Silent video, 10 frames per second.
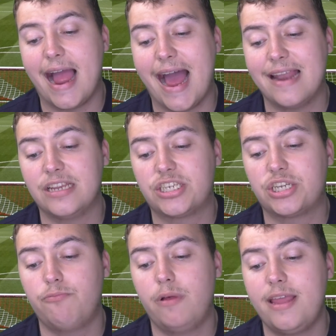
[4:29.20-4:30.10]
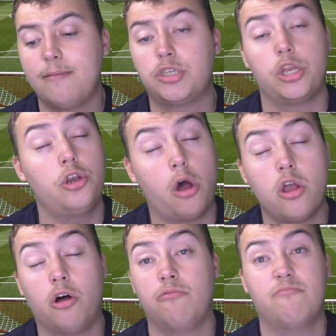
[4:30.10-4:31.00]
Anderson, Williams and
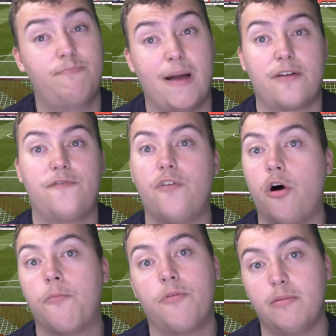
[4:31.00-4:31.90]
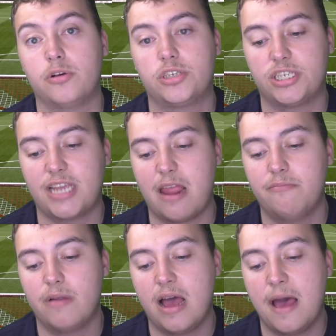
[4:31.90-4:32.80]
Noyle, back 4, pretty much the
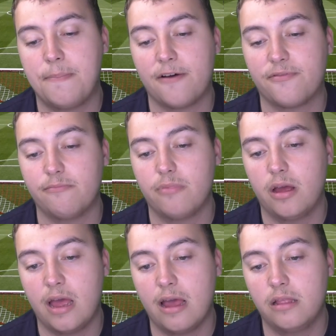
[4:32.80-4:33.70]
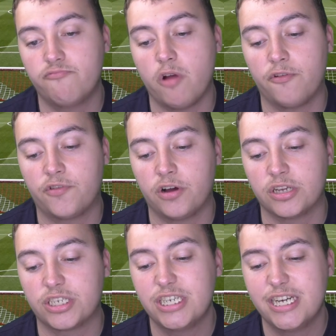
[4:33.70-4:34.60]
same, apart from Rowe, of
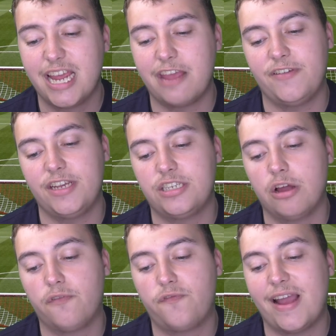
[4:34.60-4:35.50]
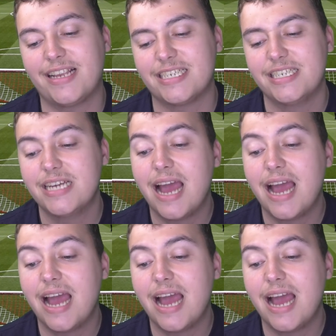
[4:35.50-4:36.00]
course, if he's not fit.